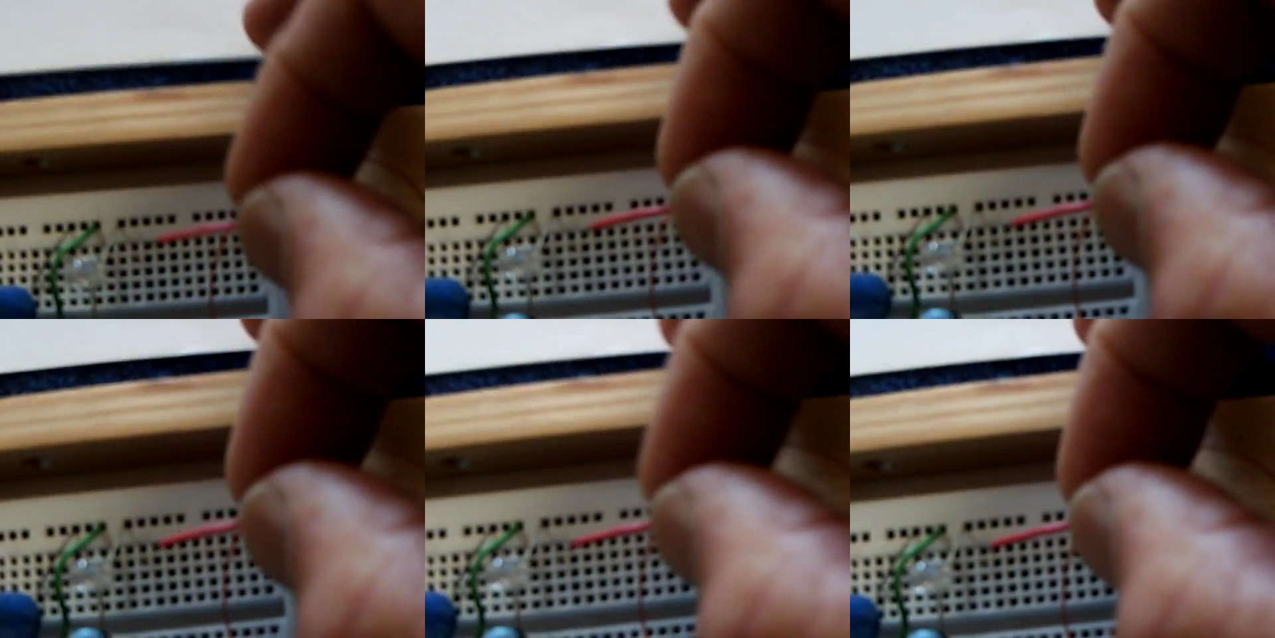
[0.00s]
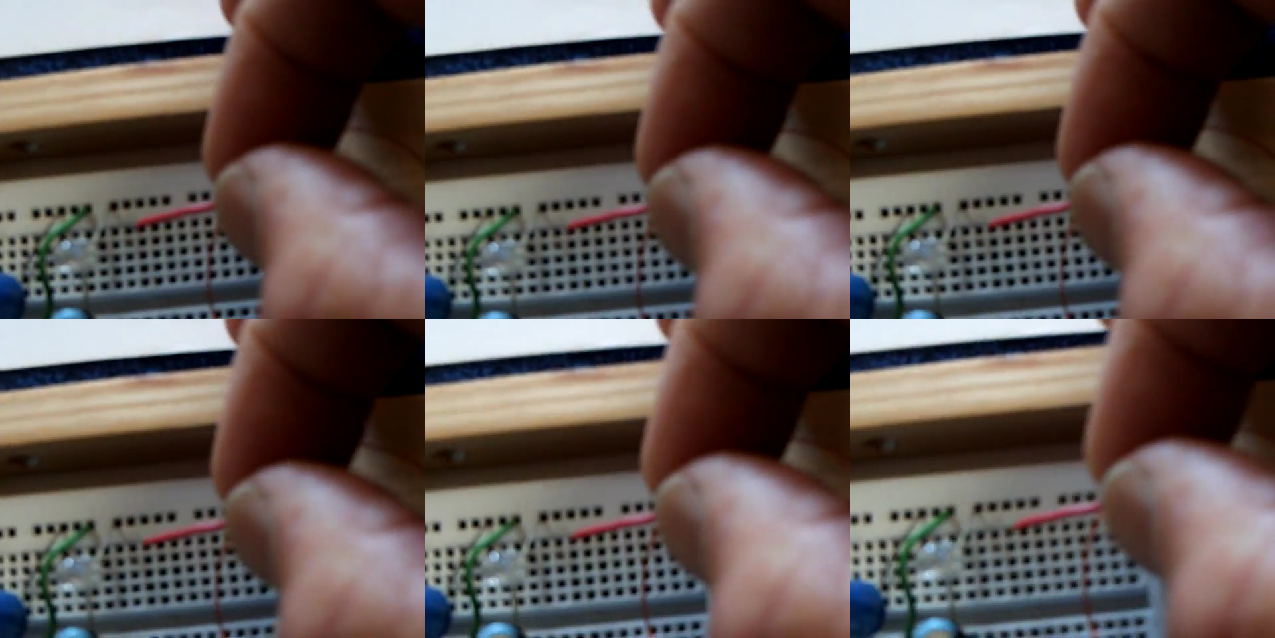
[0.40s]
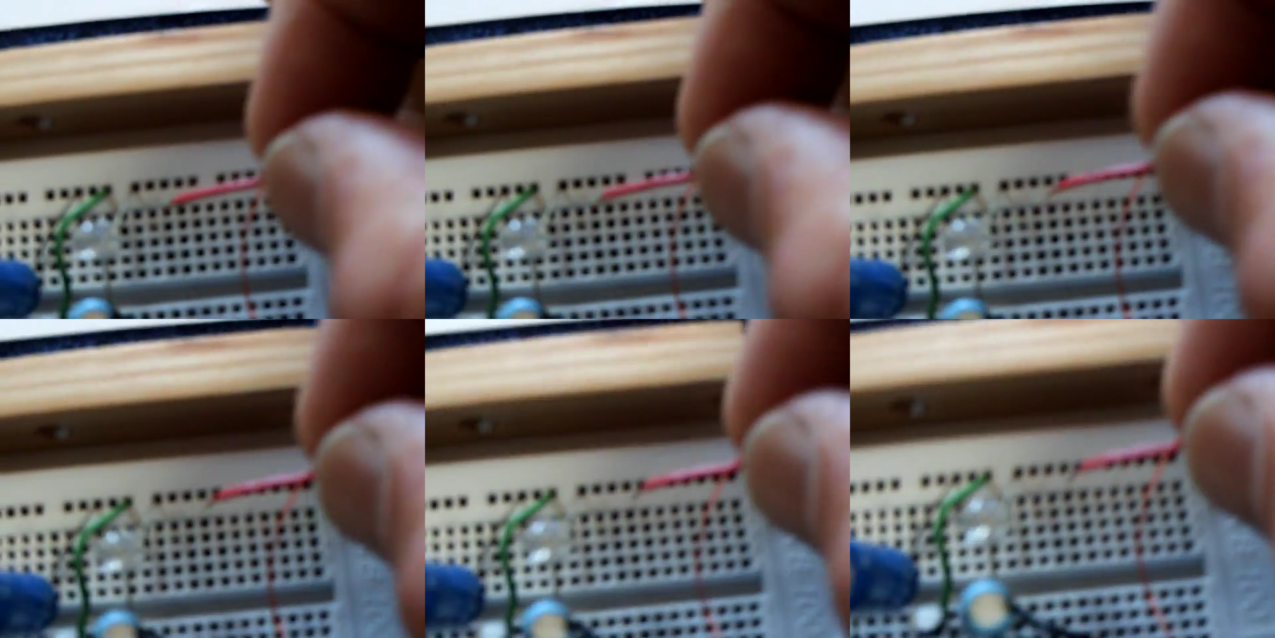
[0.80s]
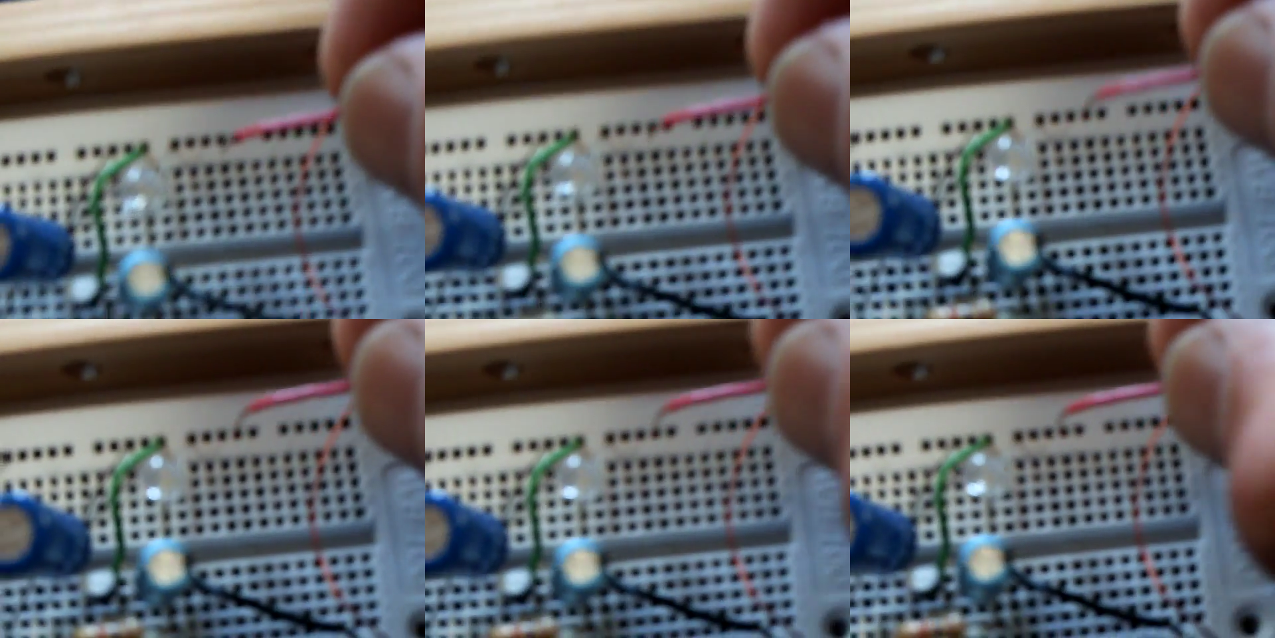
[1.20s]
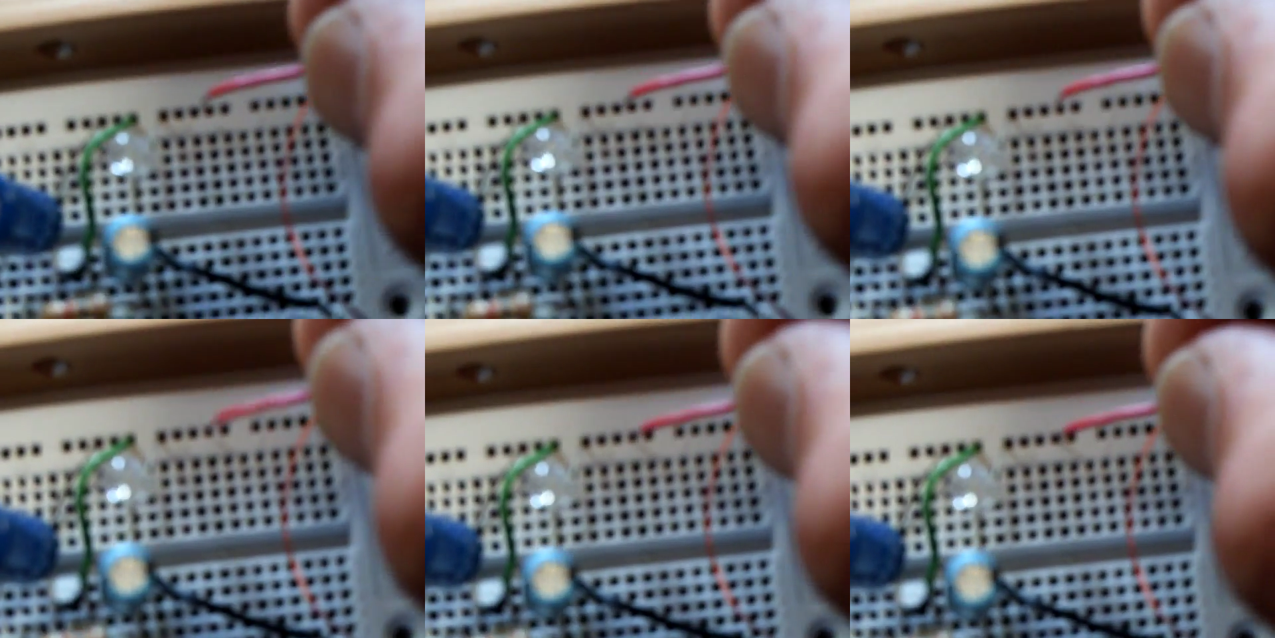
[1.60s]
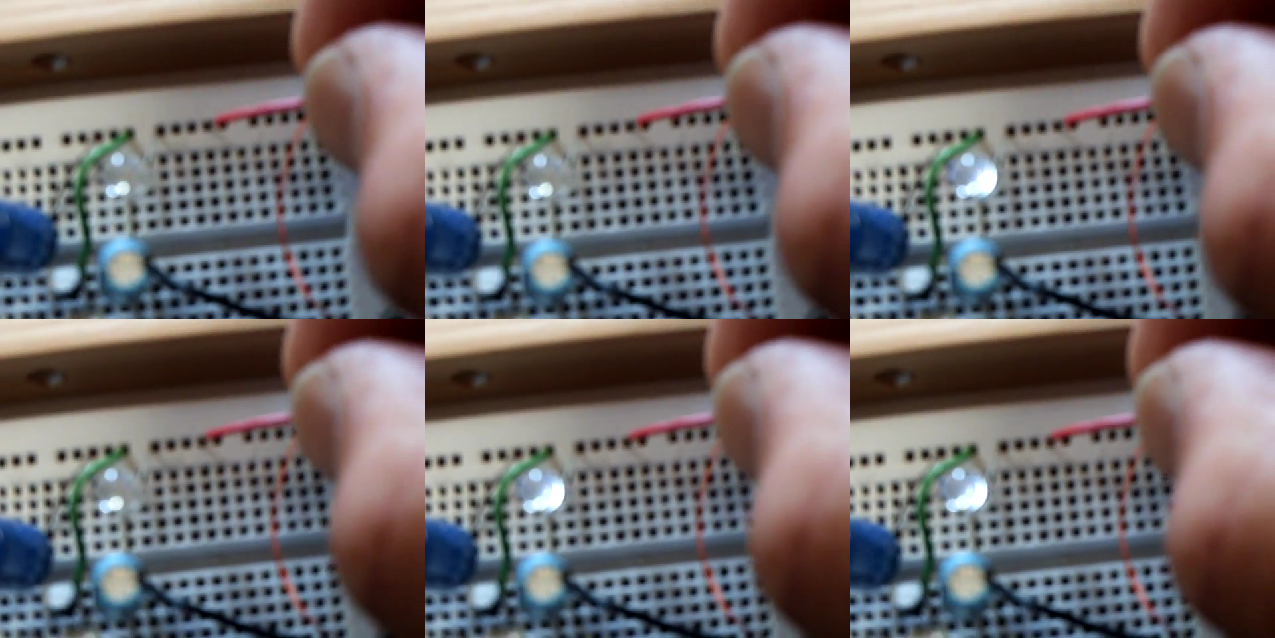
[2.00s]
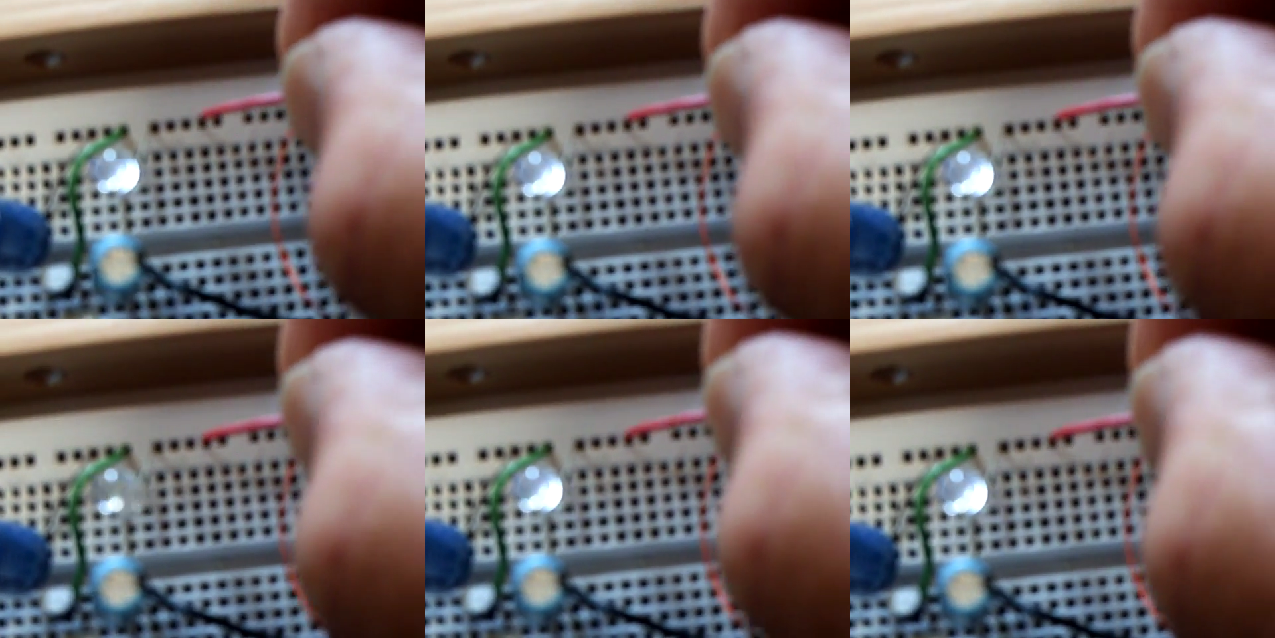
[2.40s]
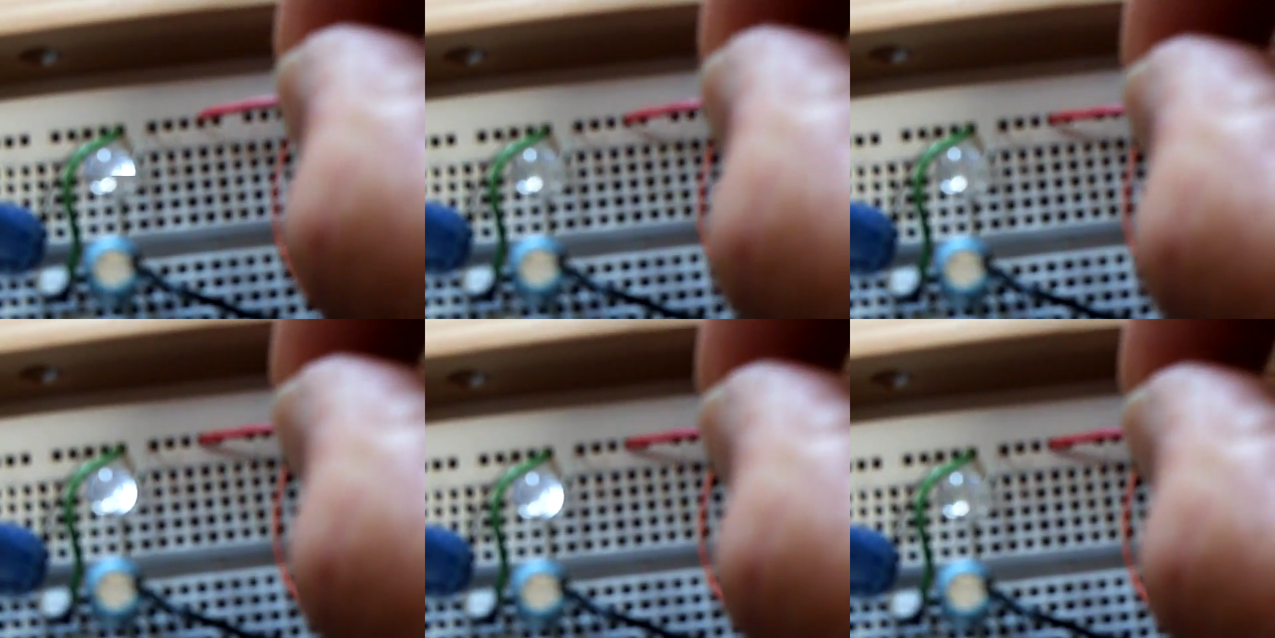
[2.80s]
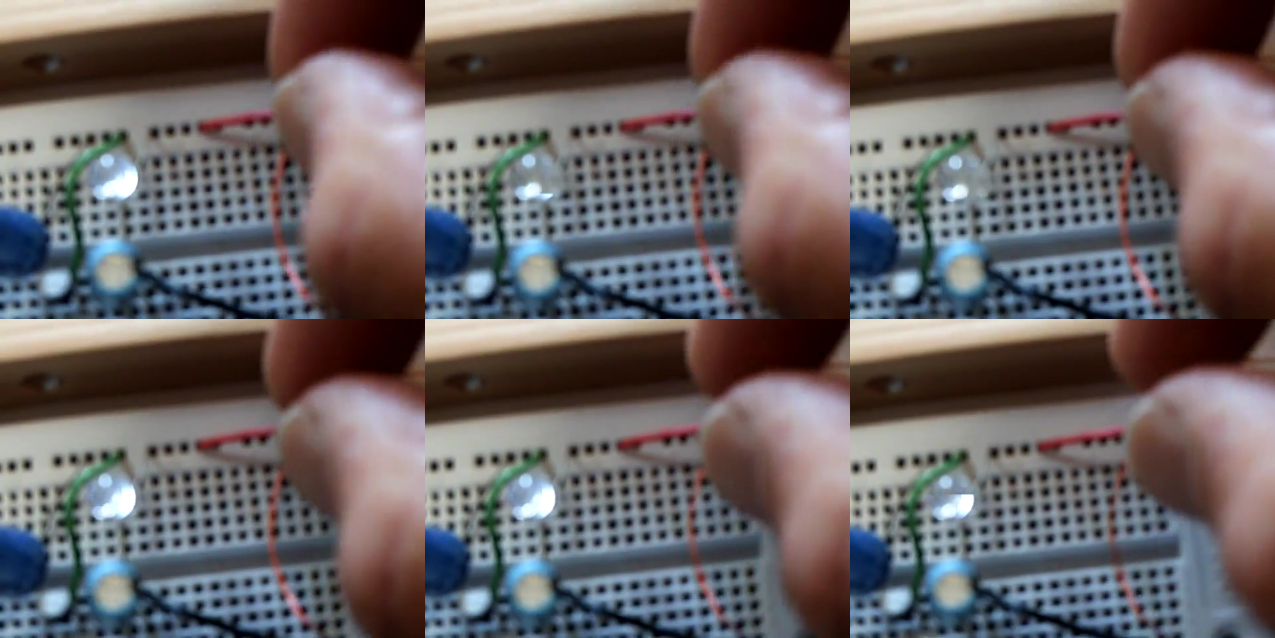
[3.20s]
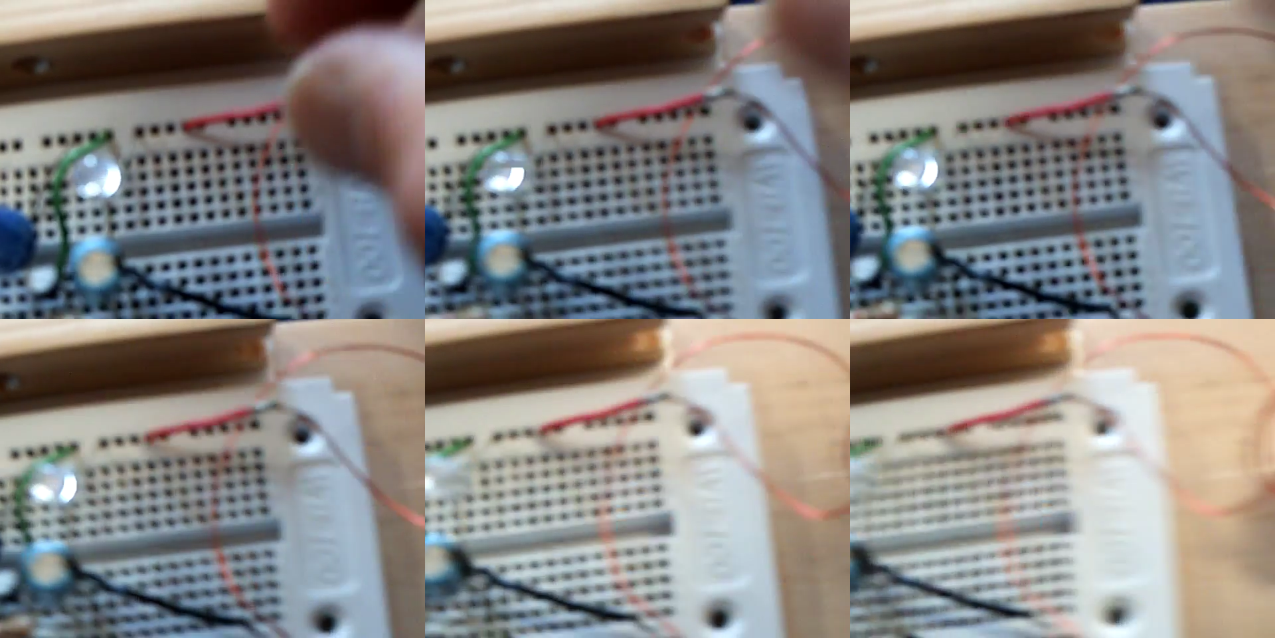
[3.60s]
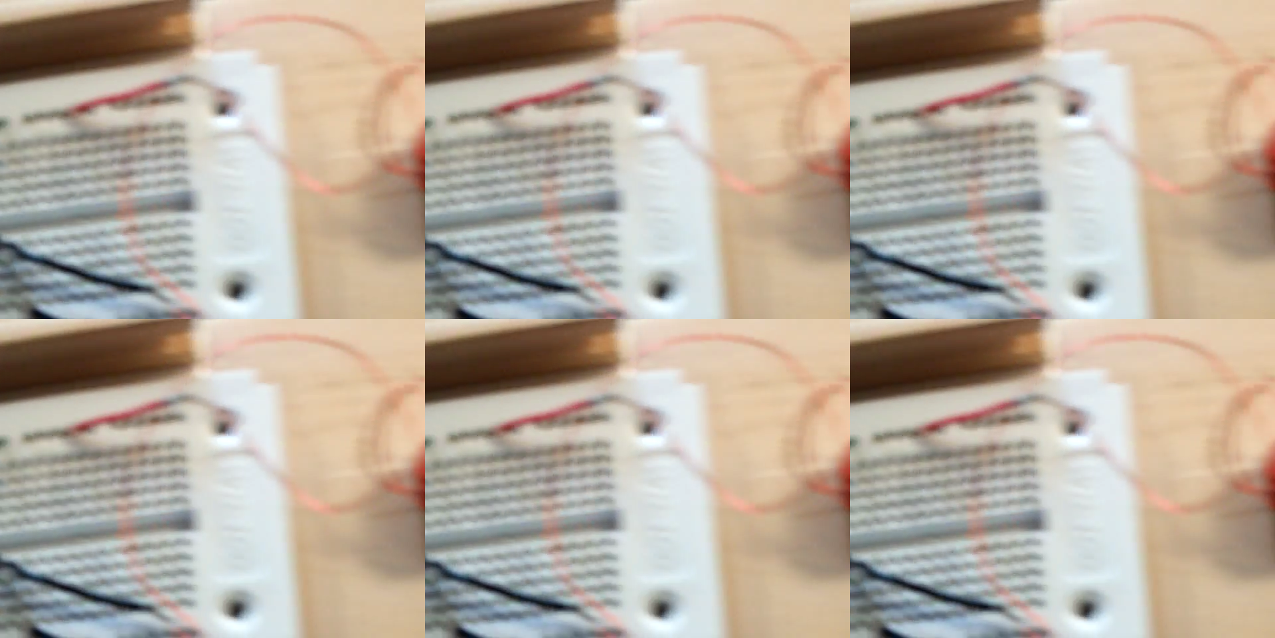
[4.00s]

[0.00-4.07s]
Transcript: [unreadable: no face in view]